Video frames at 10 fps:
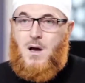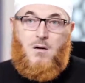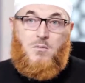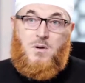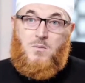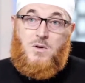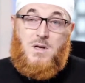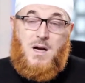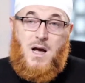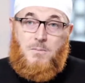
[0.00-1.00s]
I'll be more
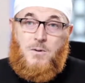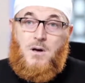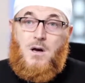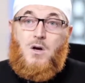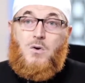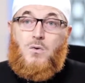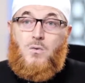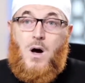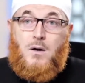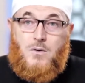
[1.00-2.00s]
than happy to
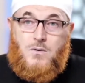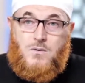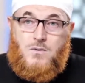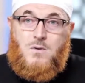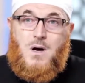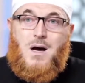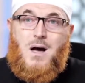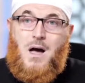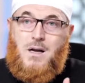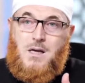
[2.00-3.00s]
walk you through
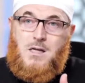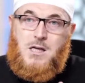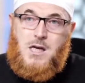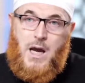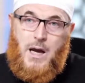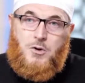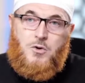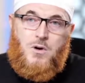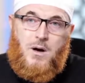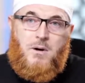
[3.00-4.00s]
and educate
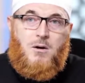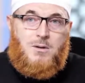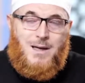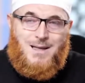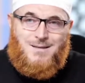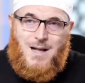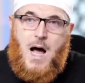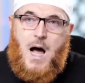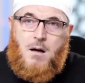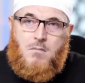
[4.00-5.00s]
you about
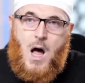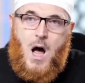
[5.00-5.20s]
Islam.